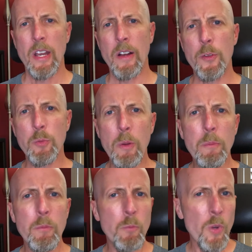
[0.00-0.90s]
There's
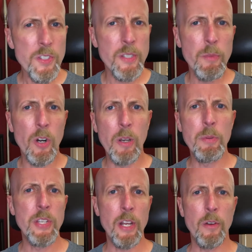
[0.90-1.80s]
one seminar in
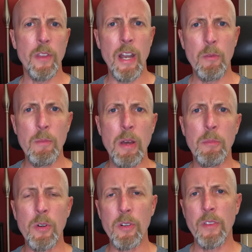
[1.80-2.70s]
particular that I
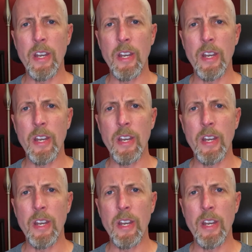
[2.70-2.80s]
remember